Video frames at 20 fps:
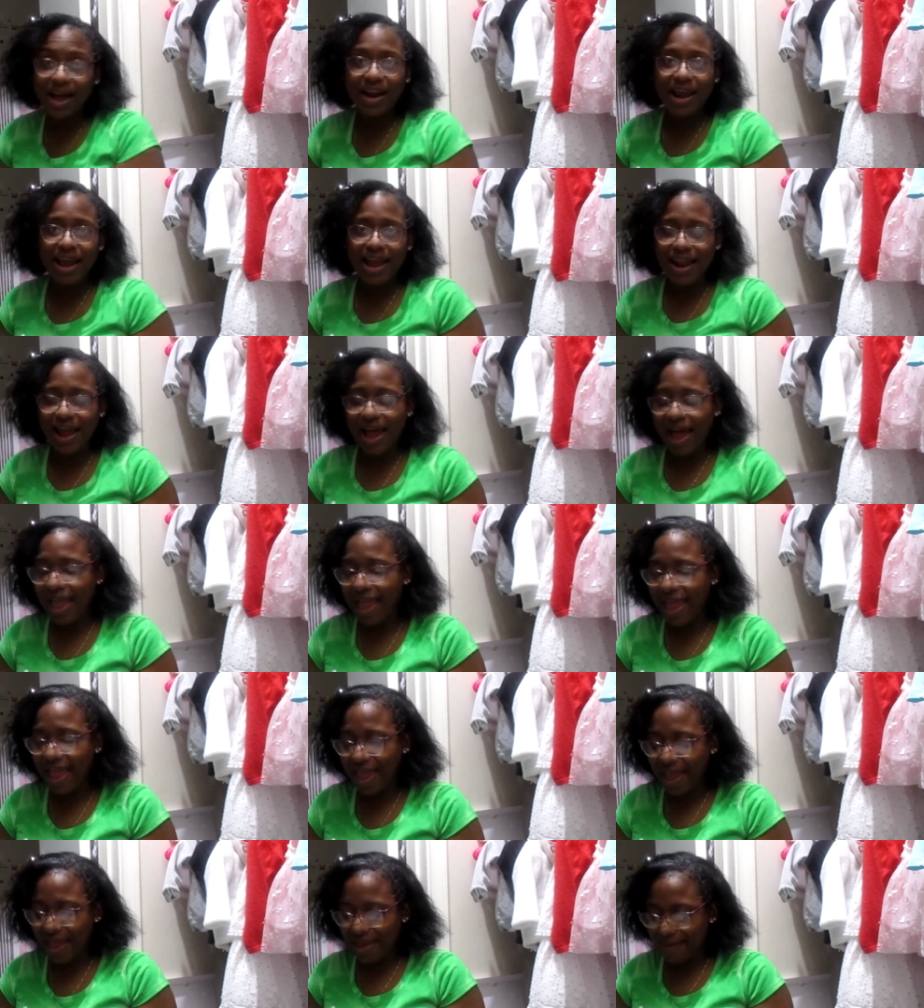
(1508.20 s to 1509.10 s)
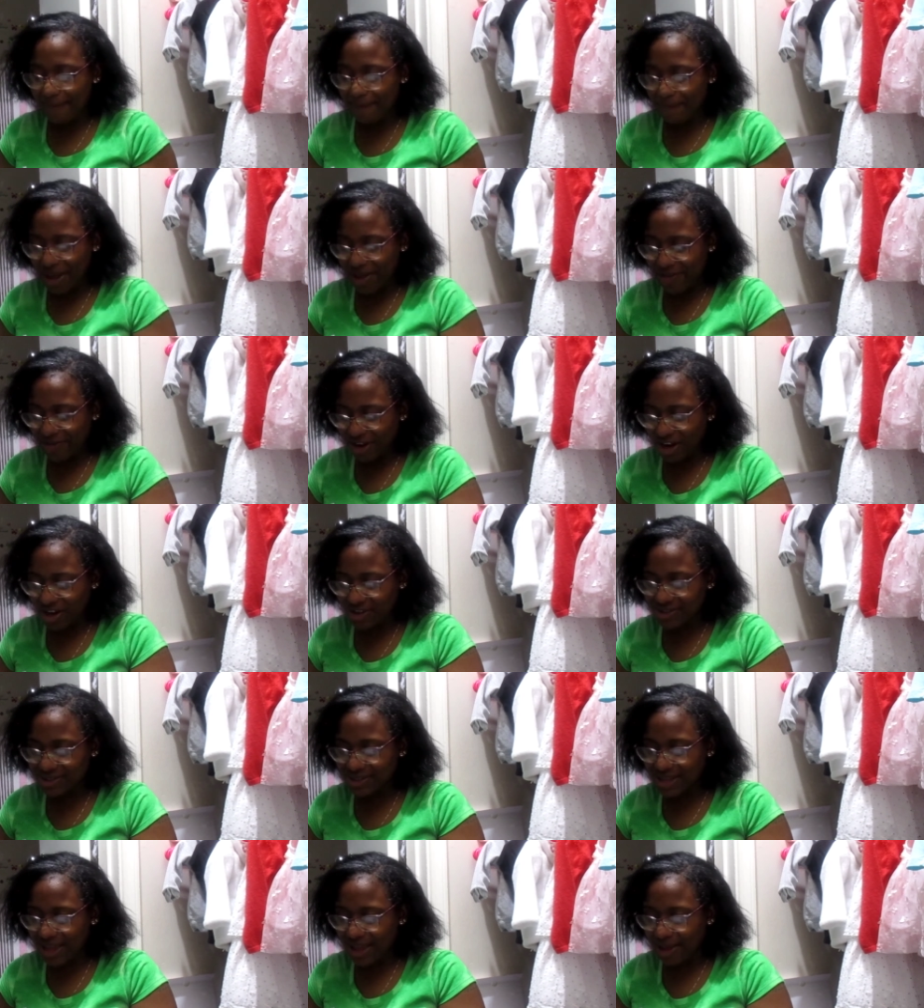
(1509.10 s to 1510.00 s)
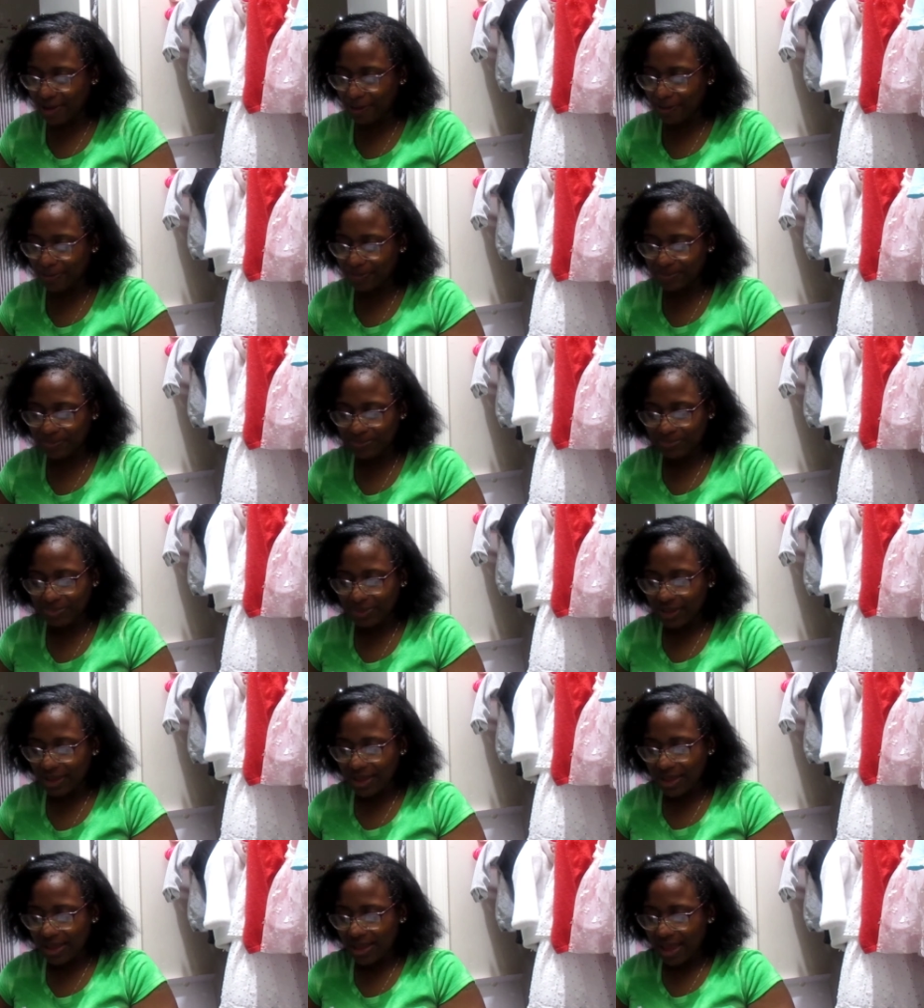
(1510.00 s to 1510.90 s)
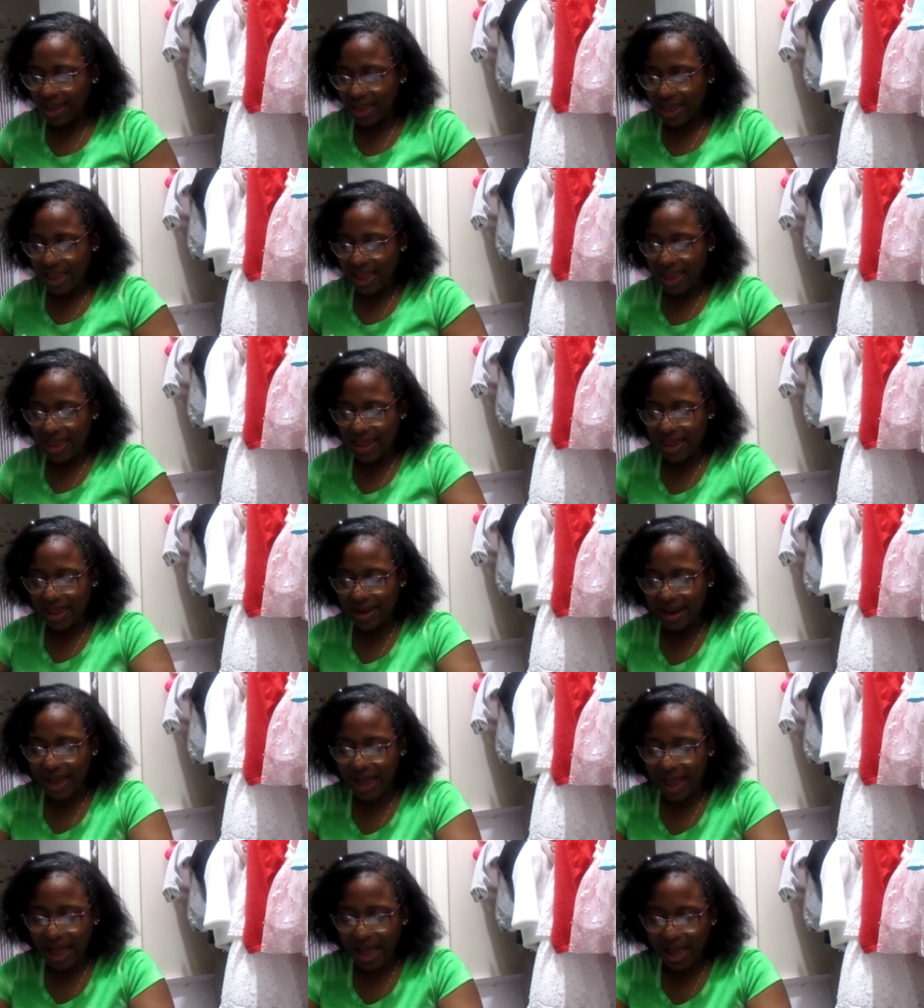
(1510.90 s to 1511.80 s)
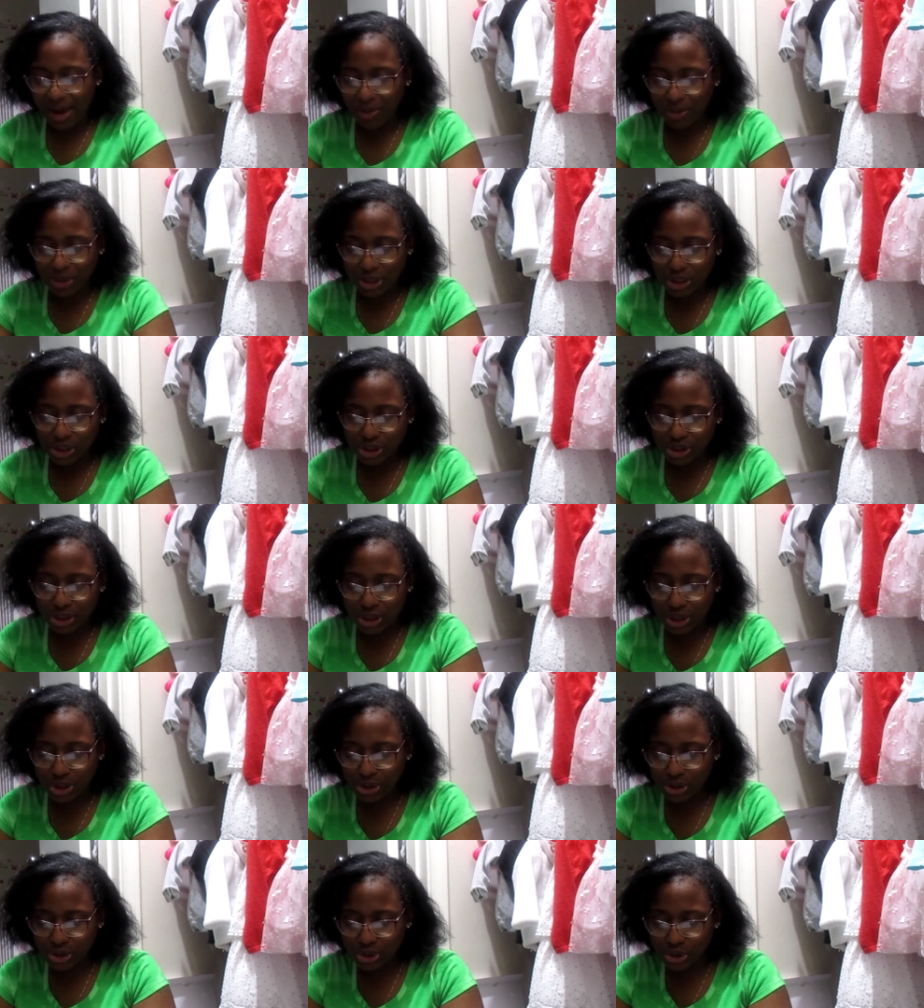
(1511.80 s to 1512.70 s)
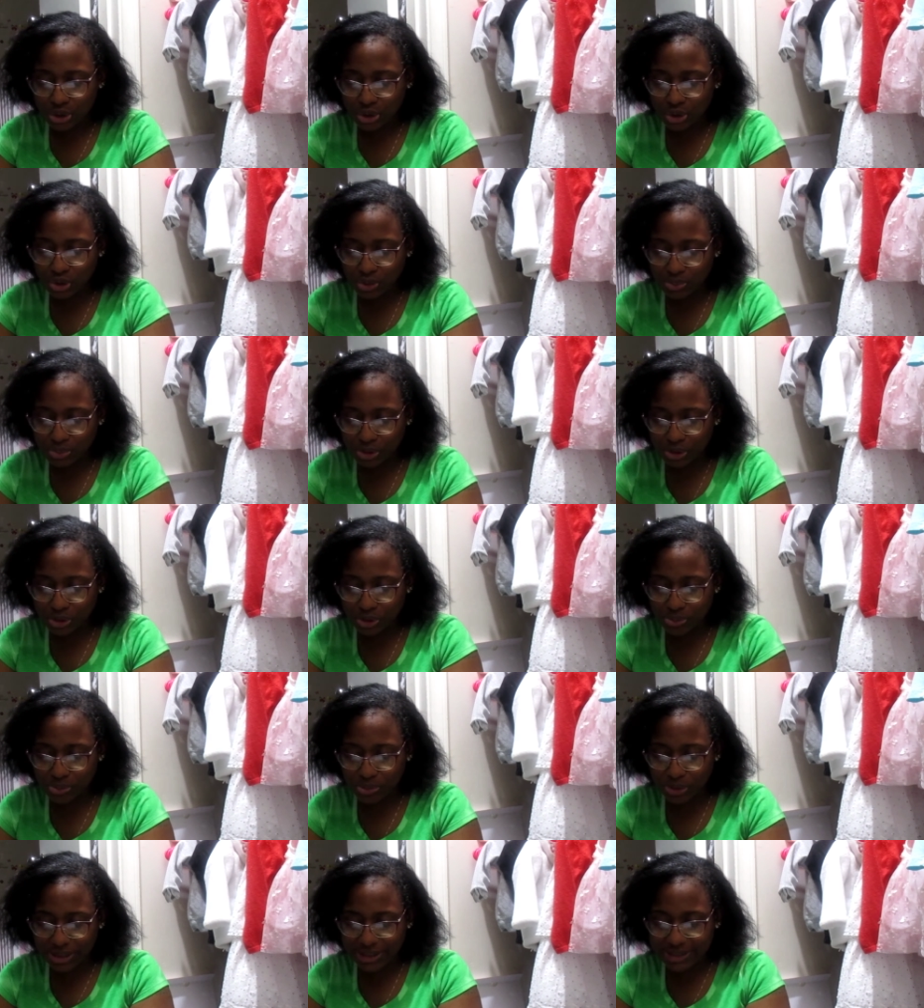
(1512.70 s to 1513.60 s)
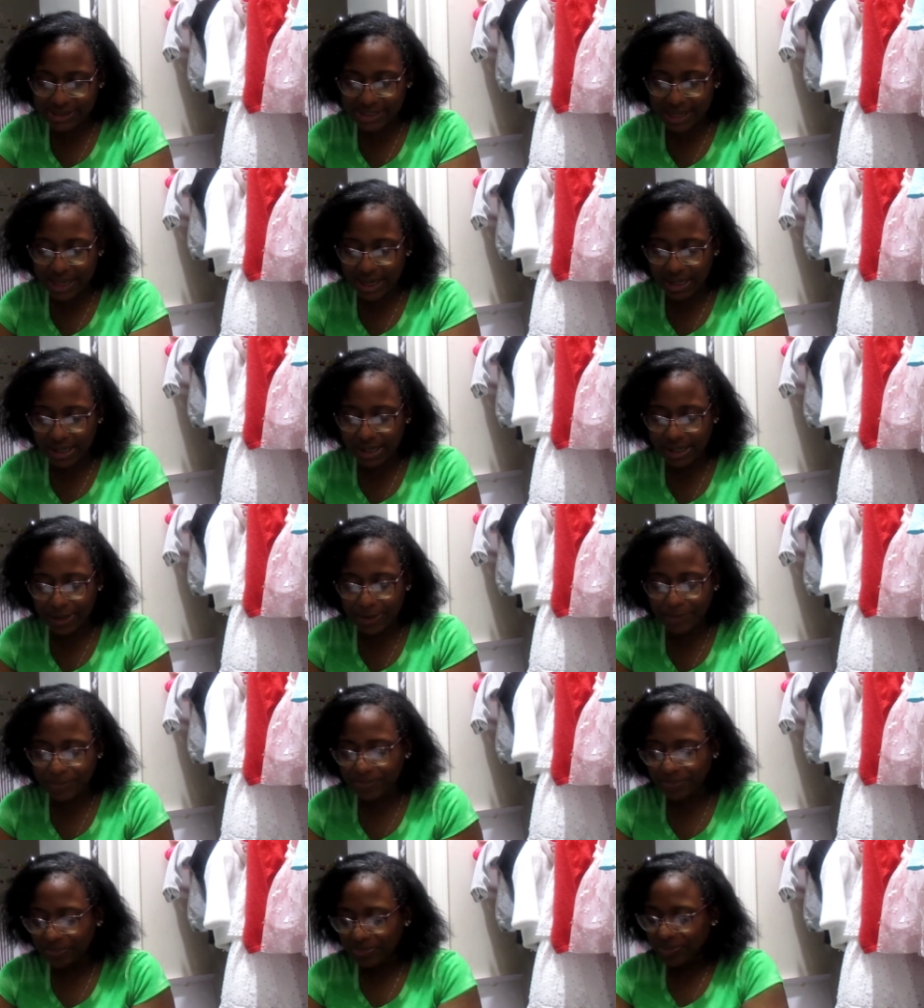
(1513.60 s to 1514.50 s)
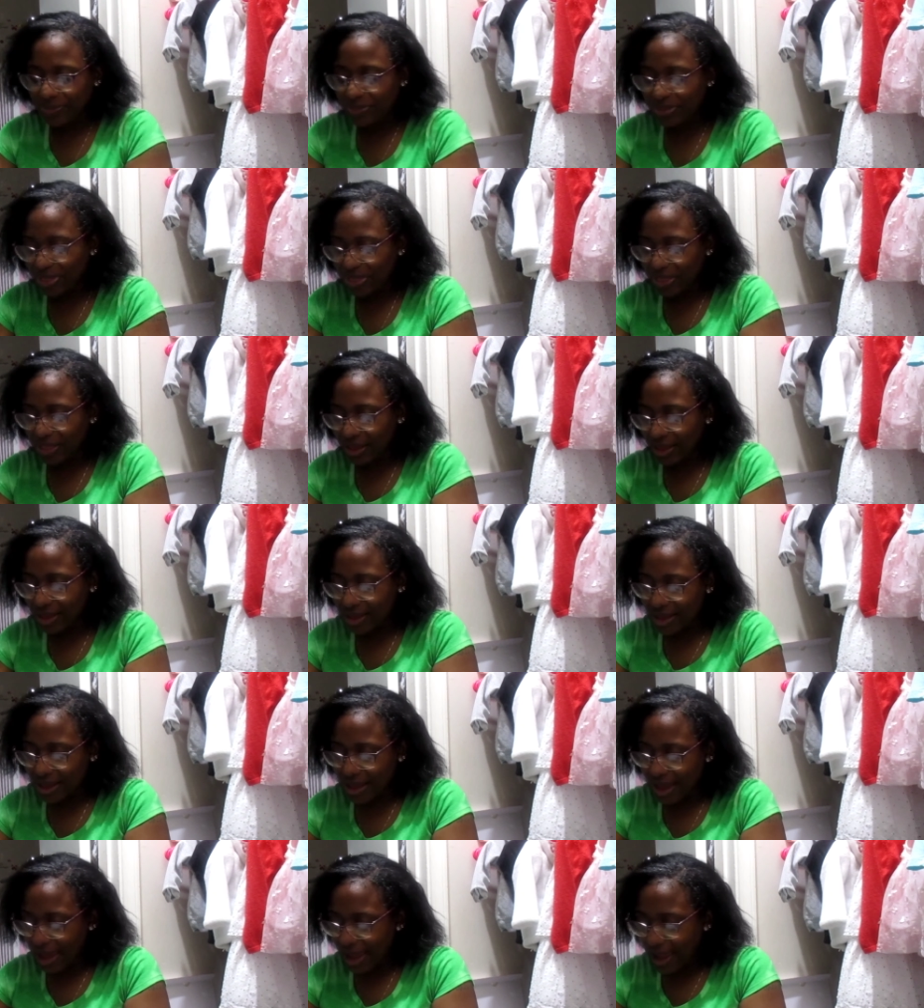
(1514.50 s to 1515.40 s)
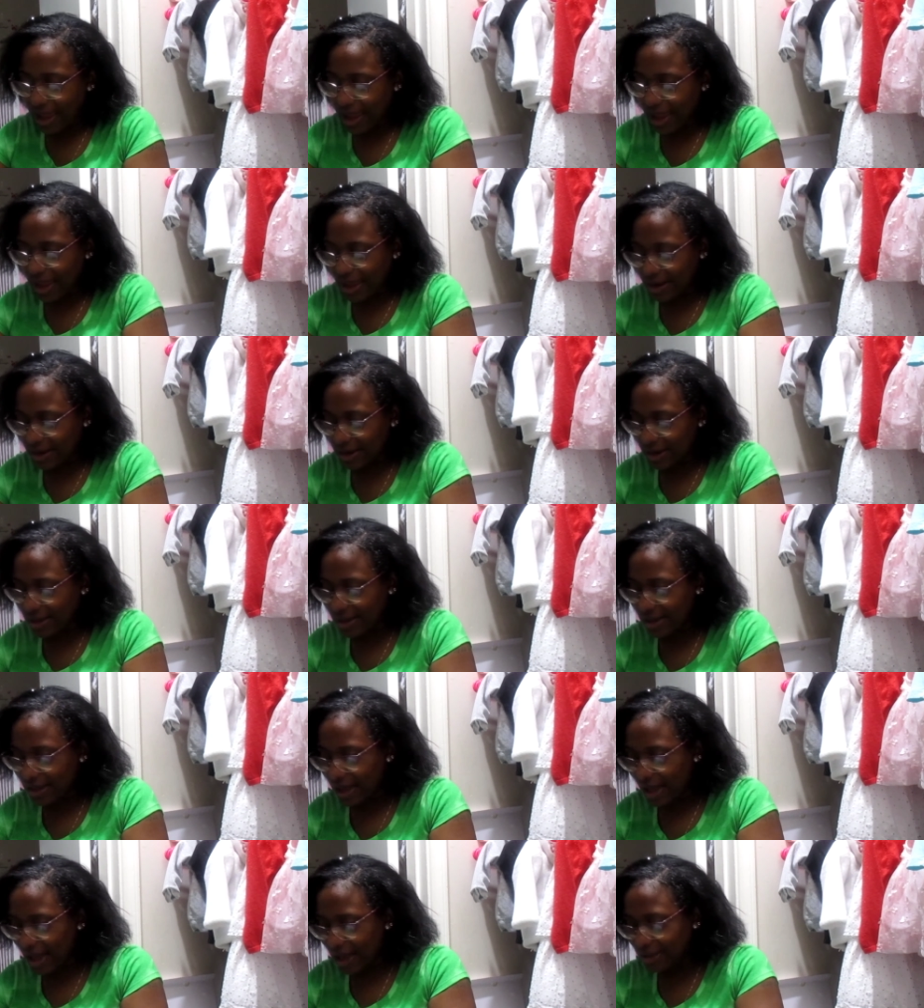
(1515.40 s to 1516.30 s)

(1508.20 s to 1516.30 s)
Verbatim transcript: that I had my first sale, and I was super super excited, and I